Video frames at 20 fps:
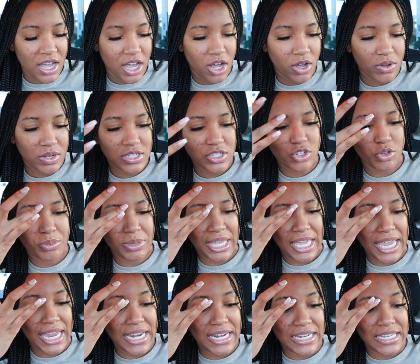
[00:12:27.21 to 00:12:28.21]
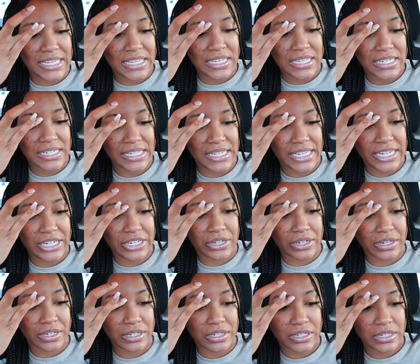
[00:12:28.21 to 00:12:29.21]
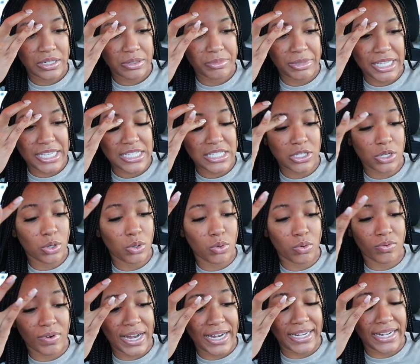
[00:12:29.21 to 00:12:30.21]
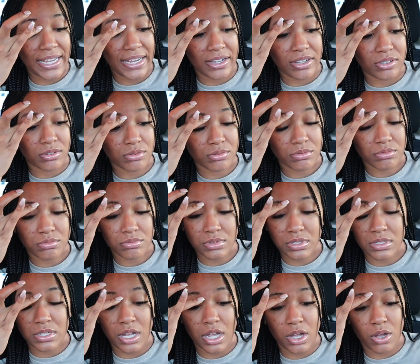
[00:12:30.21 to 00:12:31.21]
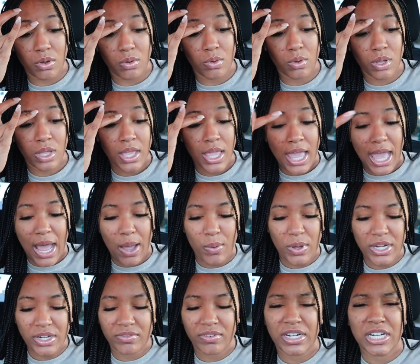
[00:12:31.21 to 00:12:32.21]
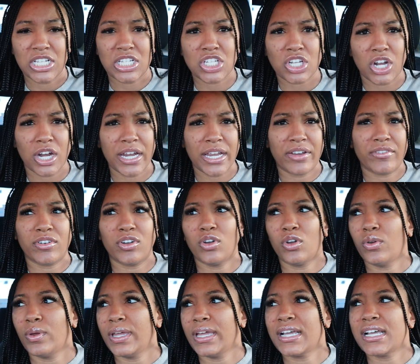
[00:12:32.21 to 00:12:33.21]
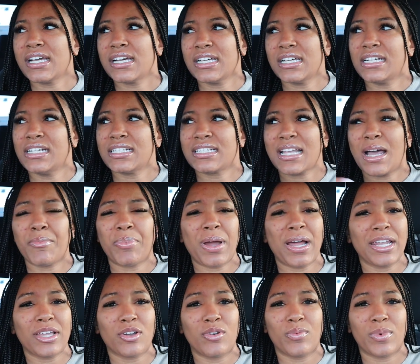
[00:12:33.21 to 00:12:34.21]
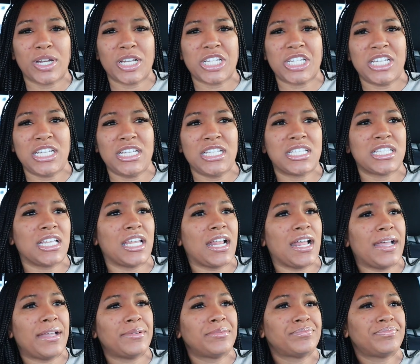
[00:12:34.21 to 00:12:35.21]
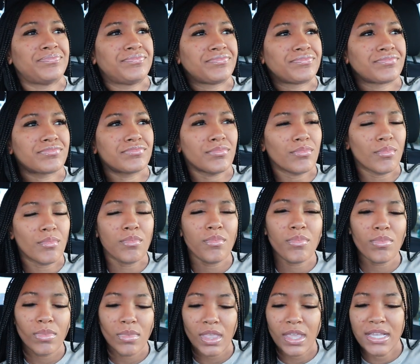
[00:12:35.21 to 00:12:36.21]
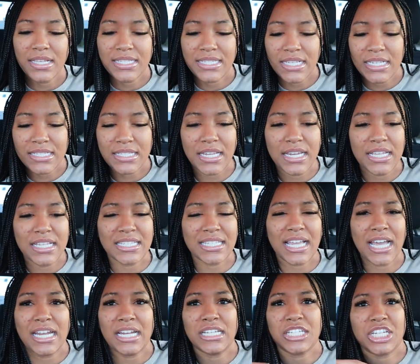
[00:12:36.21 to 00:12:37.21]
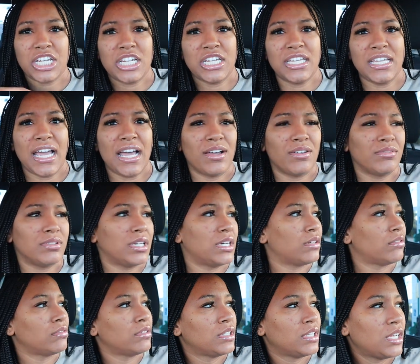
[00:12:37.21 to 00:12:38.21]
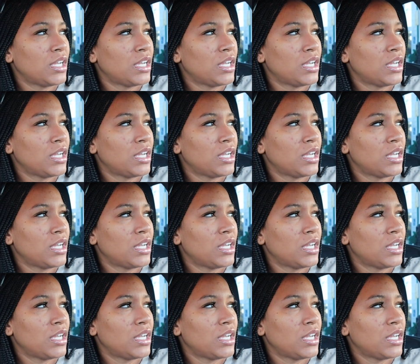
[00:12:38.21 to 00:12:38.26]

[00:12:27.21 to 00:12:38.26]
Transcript: oh, it's gonna be 80 later, but it's cold right now. So I wanted to run to Target real quick because I'm probably gonna wear jeans today since it is kind of chilly. I don't know,